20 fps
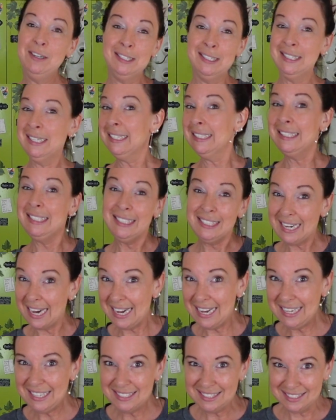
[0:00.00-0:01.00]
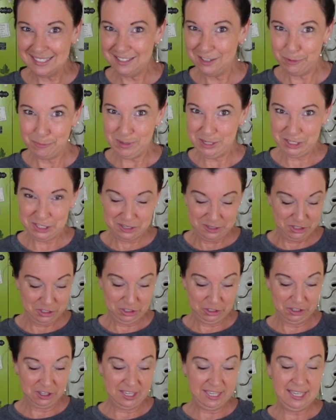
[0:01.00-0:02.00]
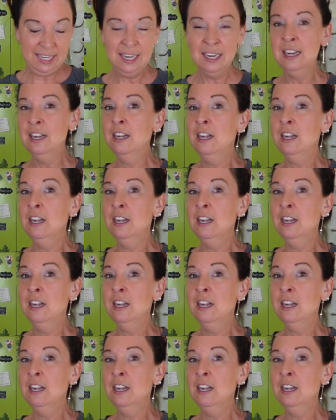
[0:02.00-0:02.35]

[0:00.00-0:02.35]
60 days until maturity.